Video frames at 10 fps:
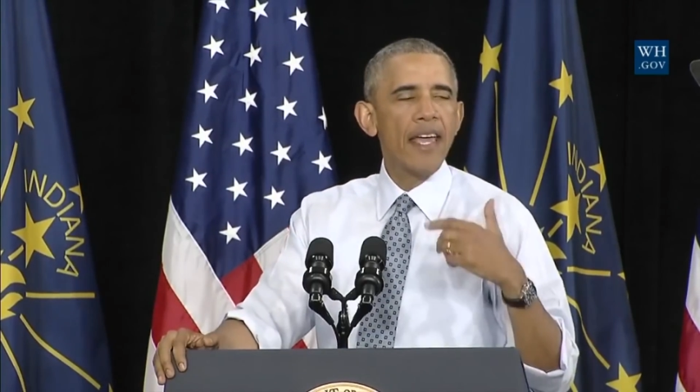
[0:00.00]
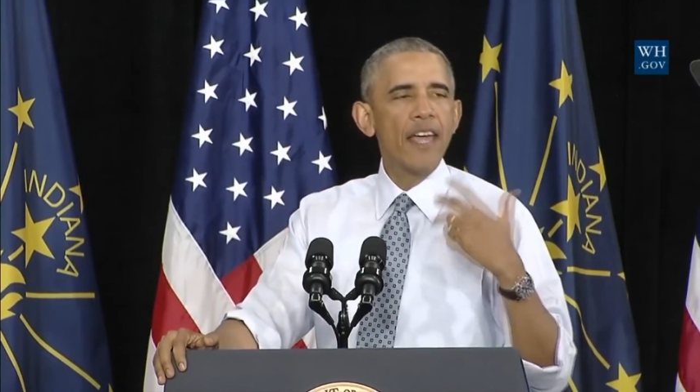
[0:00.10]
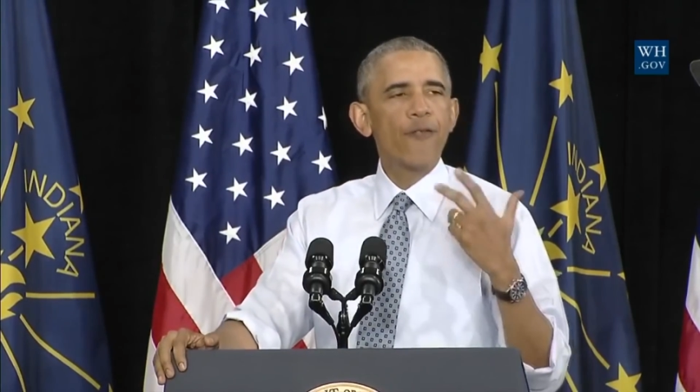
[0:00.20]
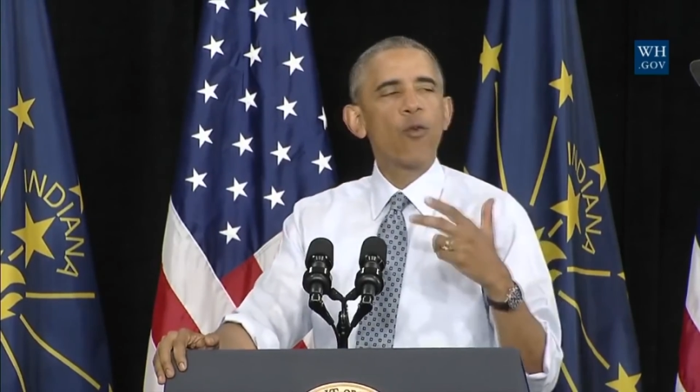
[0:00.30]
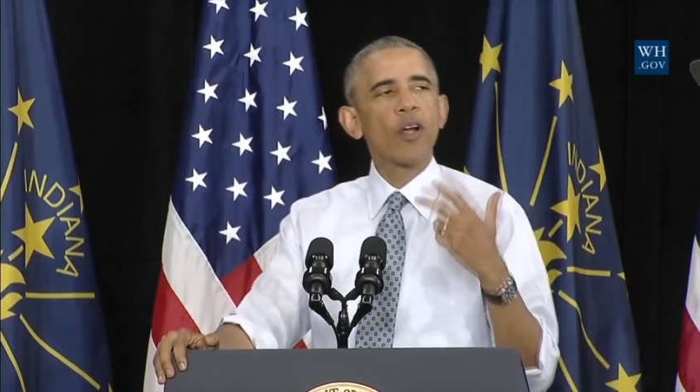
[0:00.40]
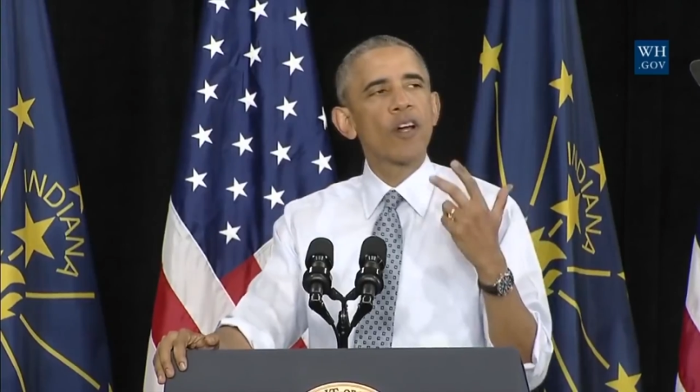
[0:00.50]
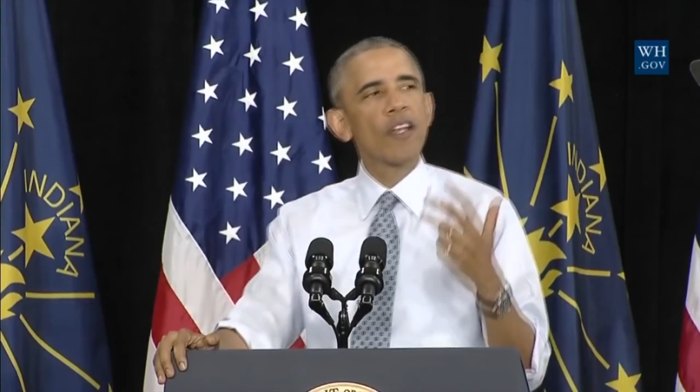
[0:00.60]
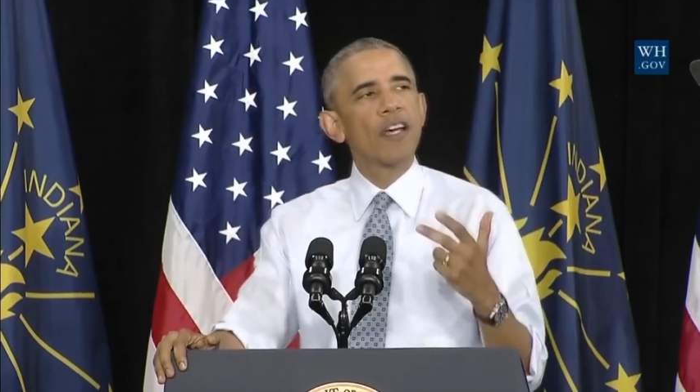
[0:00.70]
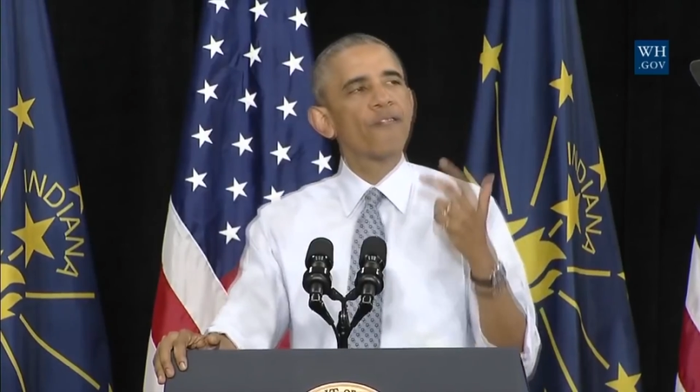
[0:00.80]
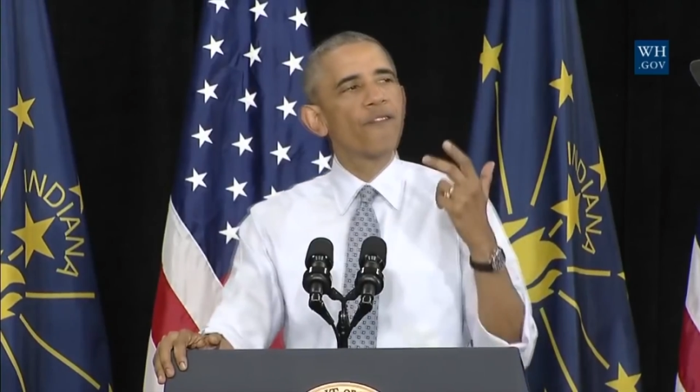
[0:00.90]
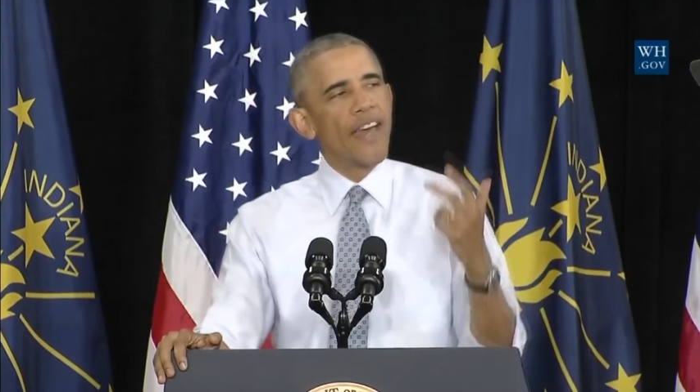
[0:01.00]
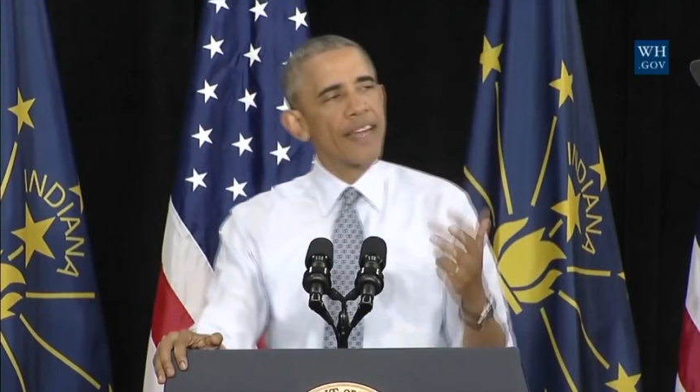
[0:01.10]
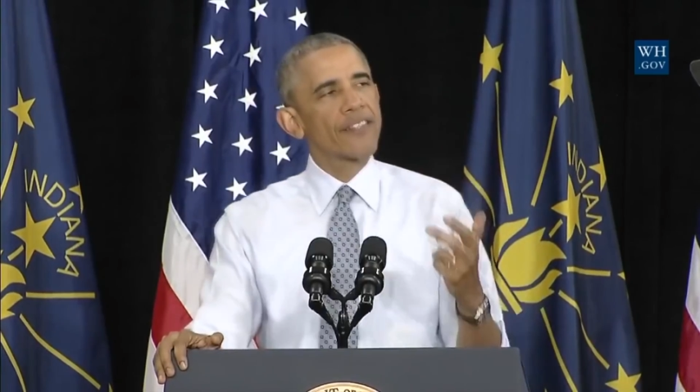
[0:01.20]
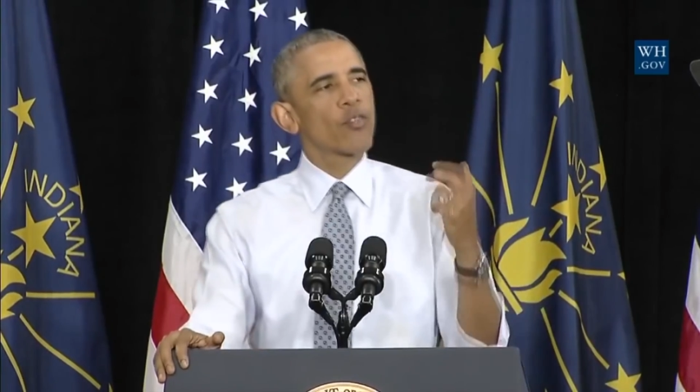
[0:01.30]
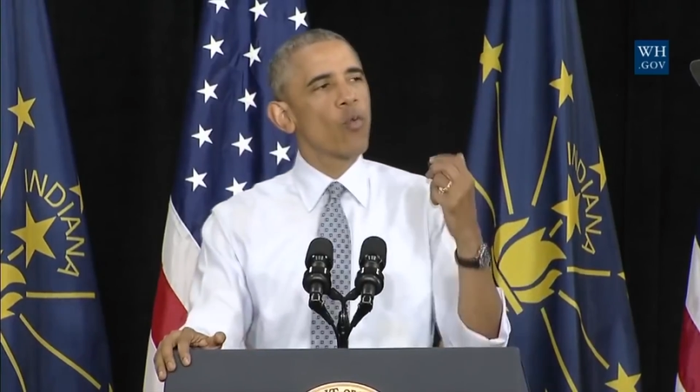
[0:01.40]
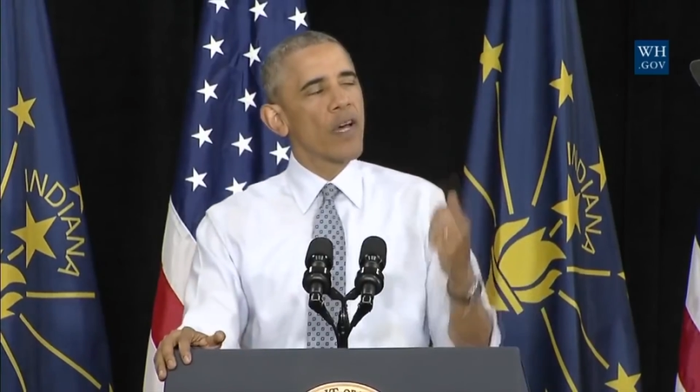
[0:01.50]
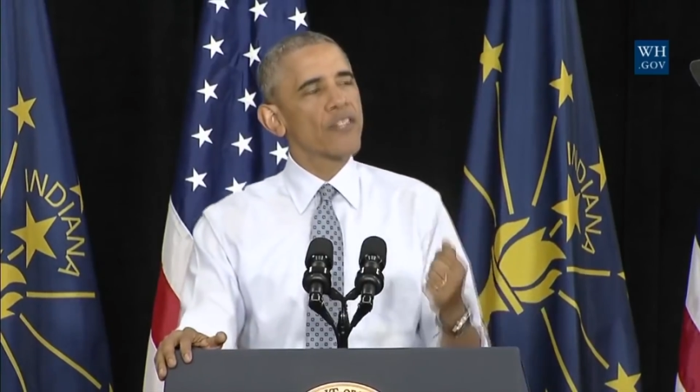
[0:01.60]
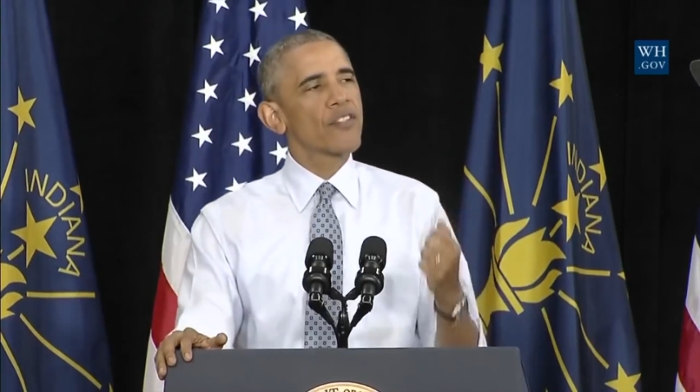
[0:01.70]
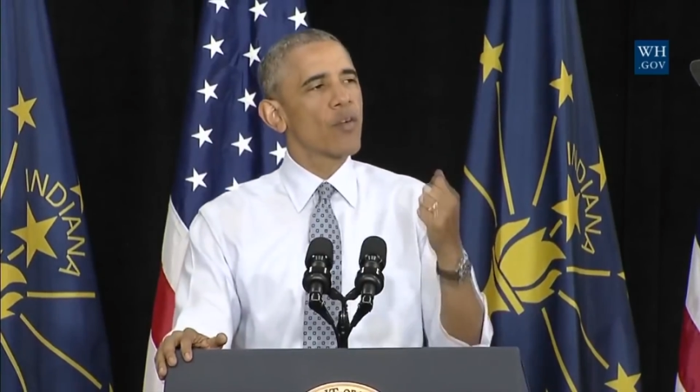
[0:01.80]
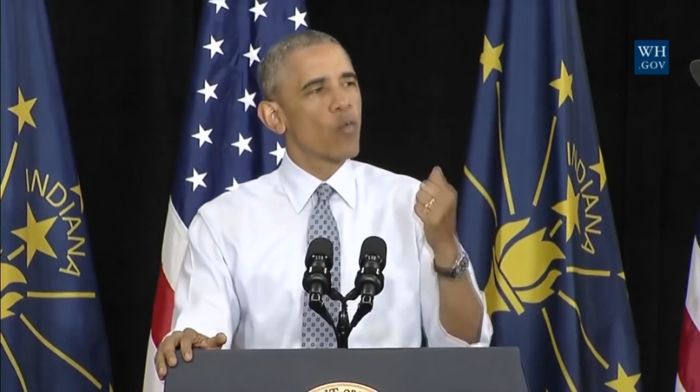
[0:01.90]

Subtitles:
if we're going to fix what's